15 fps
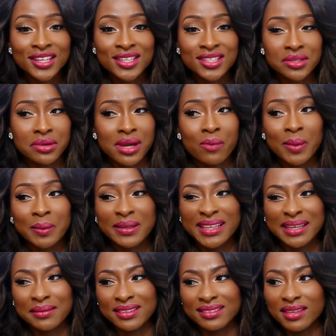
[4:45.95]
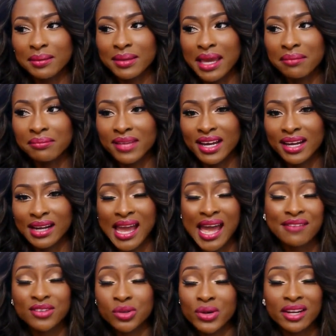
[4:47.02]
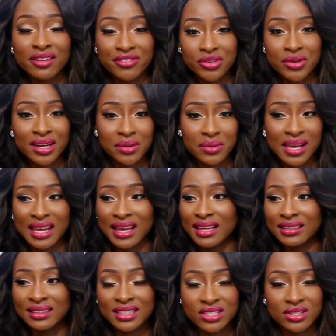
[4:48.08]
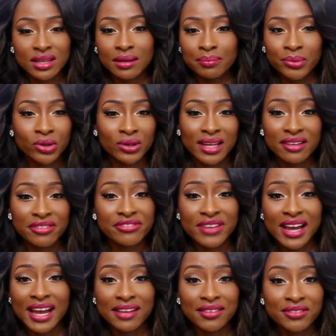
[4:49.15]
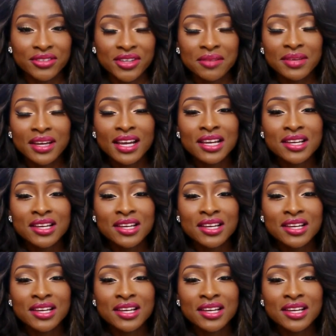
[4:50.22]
So I'll probably keep getting mine. I have quite a few anyway. I literally bought like five of them.